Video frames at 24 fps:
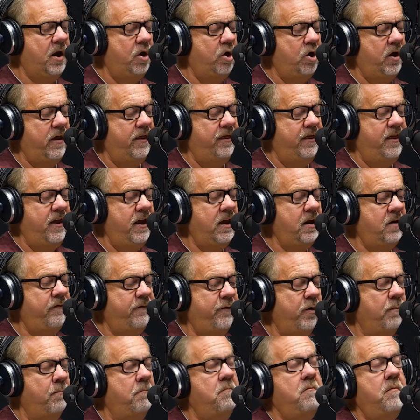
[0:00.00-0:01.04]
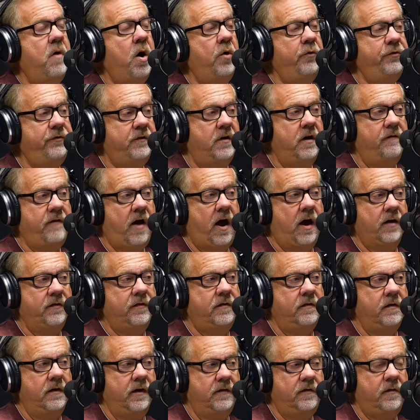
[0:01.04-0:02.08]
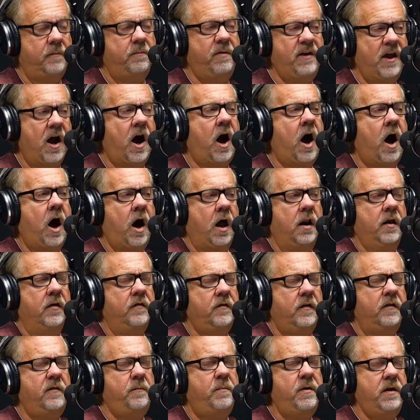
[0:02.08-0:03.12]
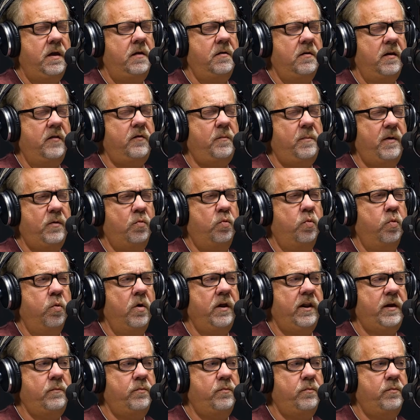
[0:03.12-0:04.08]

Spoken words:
then for most of us, let's be honest. Let's be really